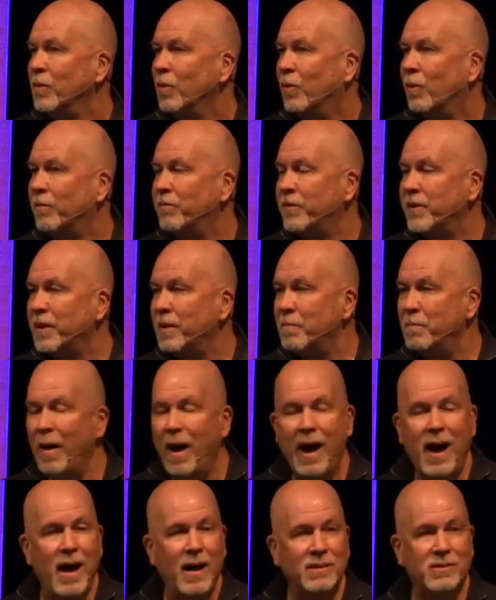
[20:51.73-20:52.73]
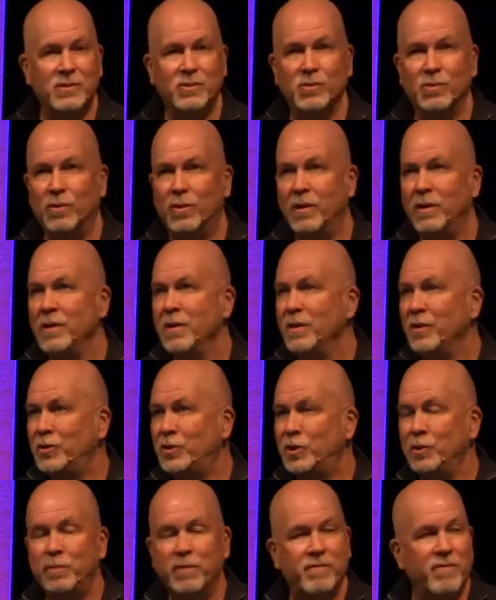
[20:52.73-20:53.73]
or for your boss or
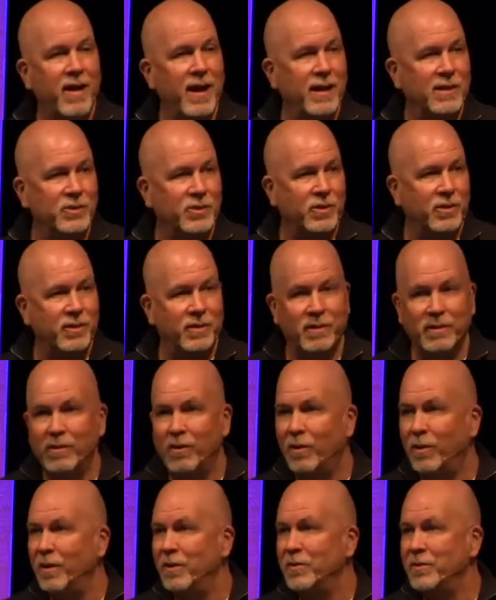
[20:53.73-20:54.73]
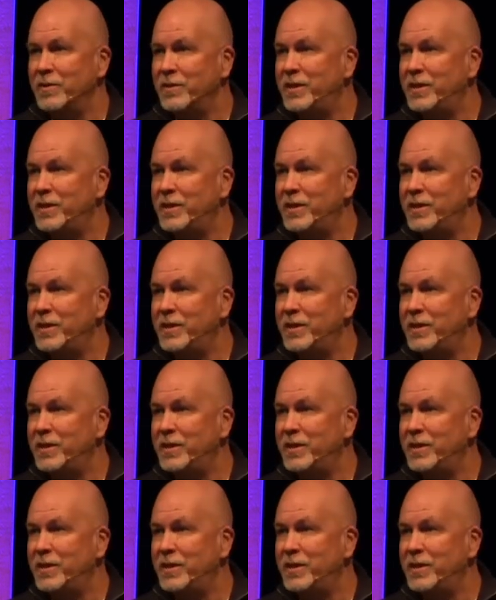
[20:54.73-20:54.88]
supervisor or